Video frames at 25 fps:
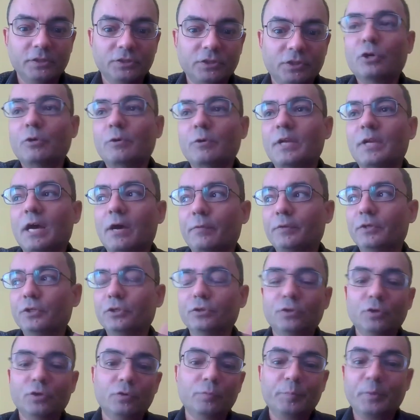you go now and
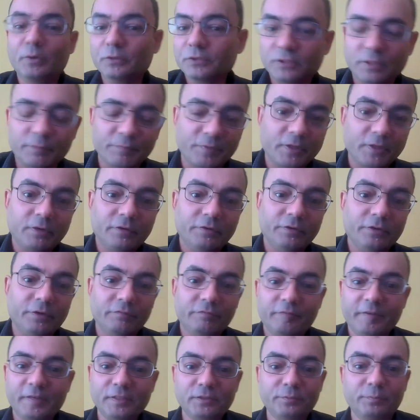you go post something on your
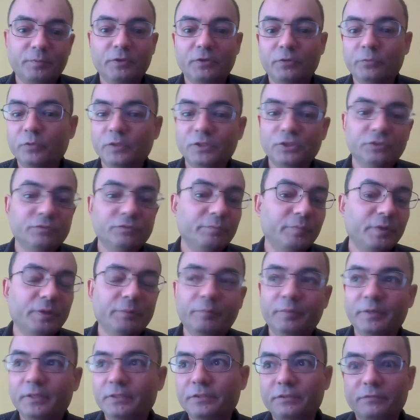Facebook, which you've been
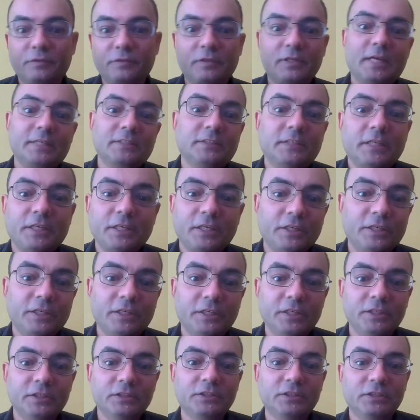building over the last 10
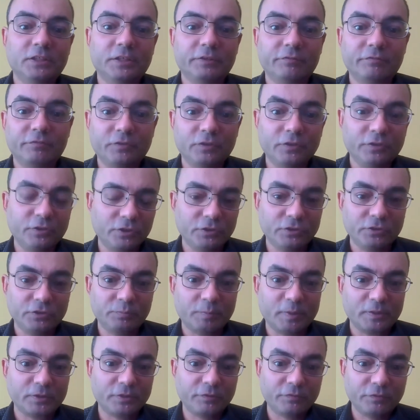years, if,
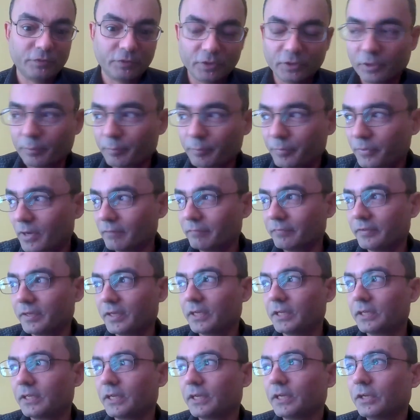especially if you're a
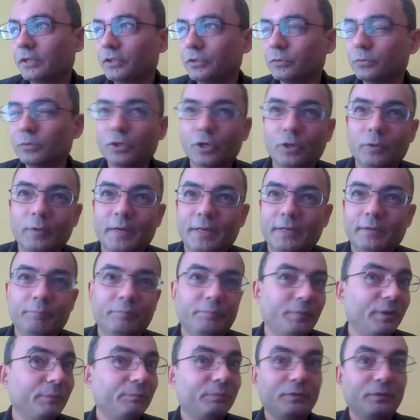nonprofit, and then you go and
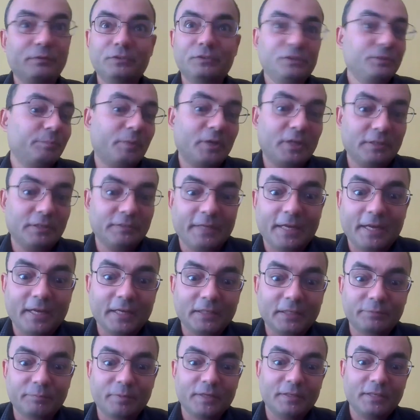people respond. Yeah.
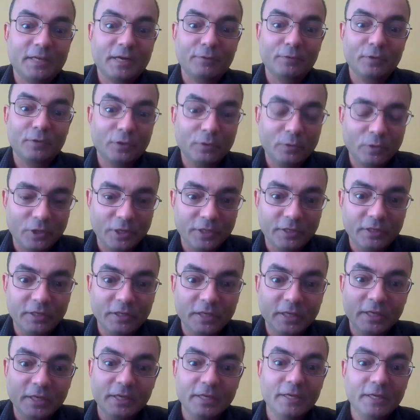But now go on
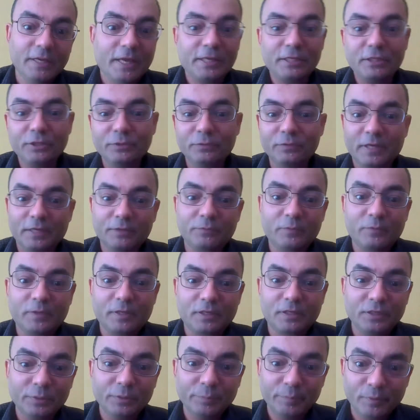a new
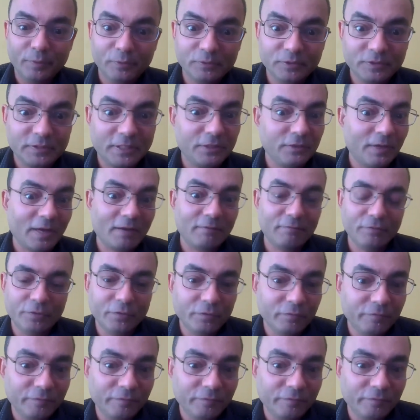network and you post and you have